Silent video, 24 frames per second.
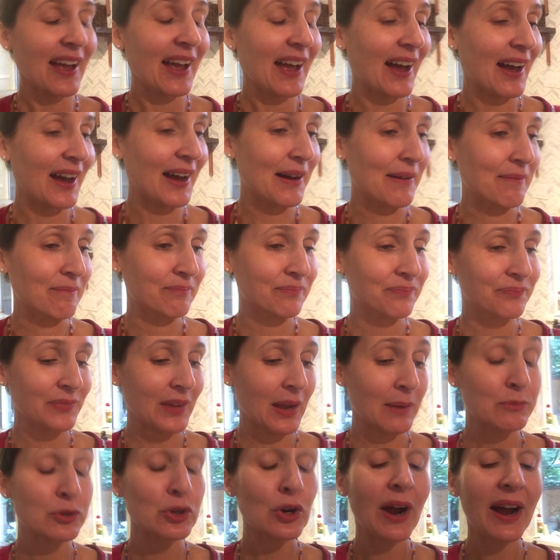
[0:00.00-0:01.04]

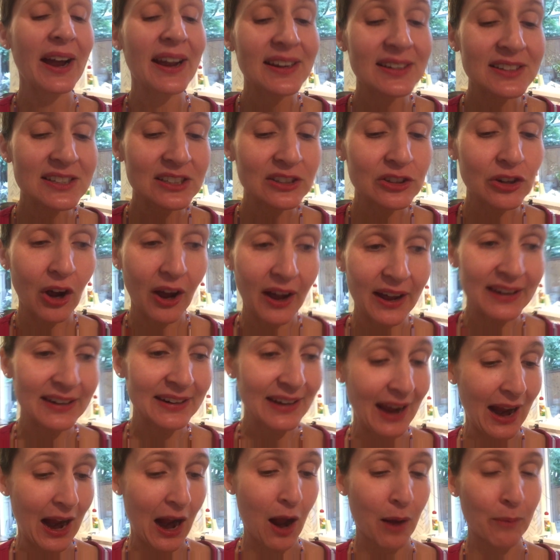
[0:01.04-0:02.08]
I'm trying to not
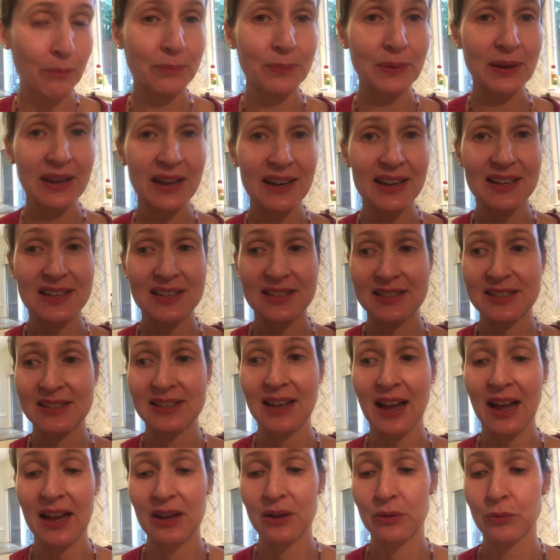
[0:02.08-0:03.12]
nap because
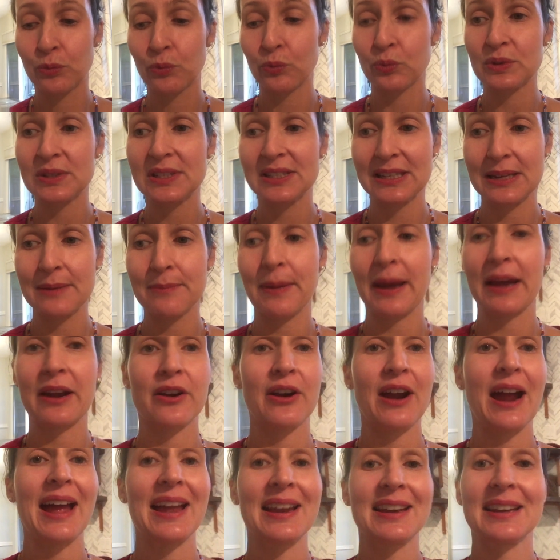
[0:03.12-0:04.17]
I sleep better
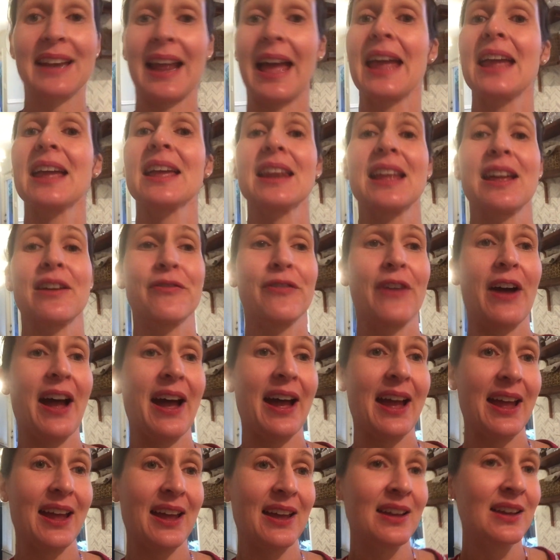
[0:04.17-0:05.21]
at night if
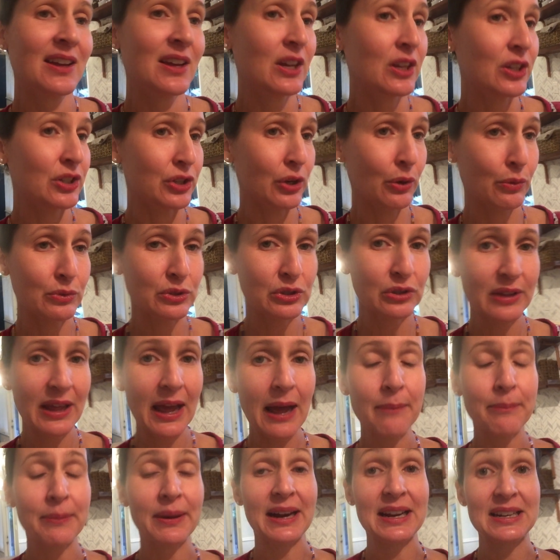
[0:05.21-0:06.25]
I don't do
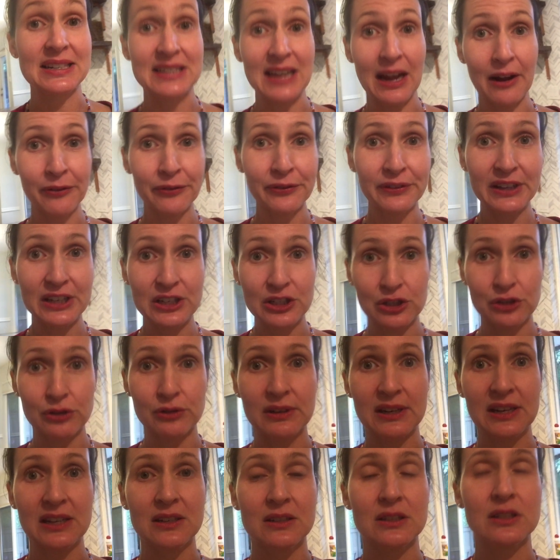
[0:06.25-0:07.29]
that, but I definitely do
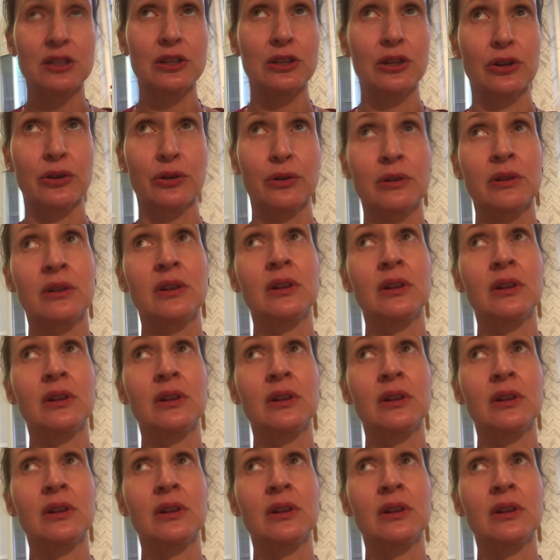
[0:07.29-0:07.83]
need to